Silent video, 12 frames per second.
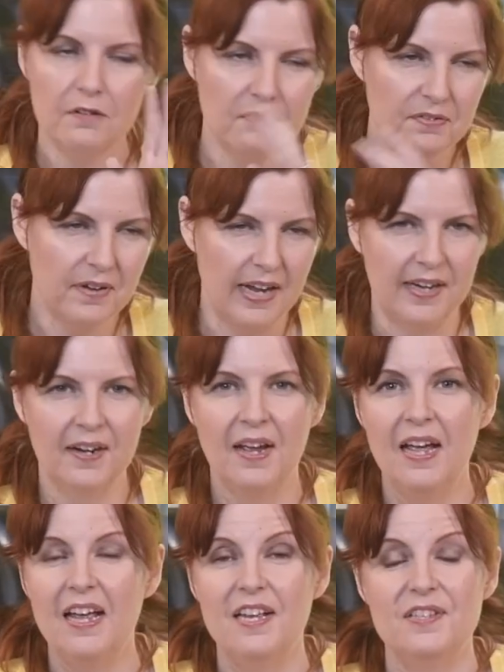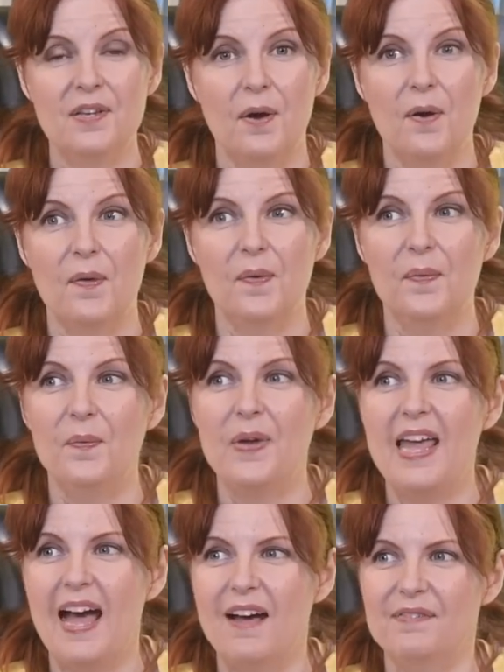Fine. So
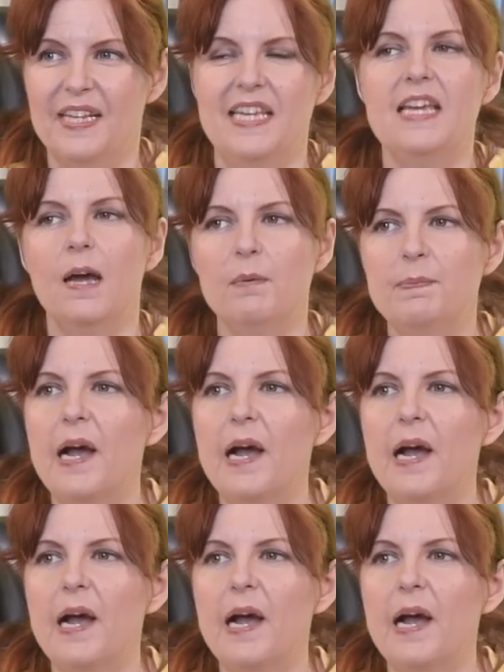we have he comes